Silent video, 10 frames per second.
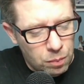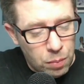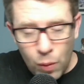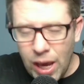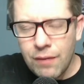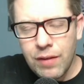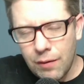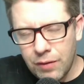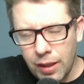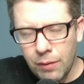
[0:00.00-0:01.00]
But we have to
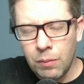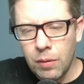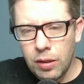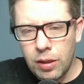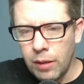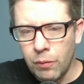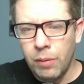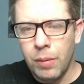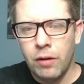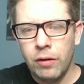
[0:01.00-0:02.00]
have team
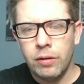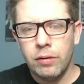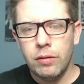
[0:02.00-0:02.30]
rebounding.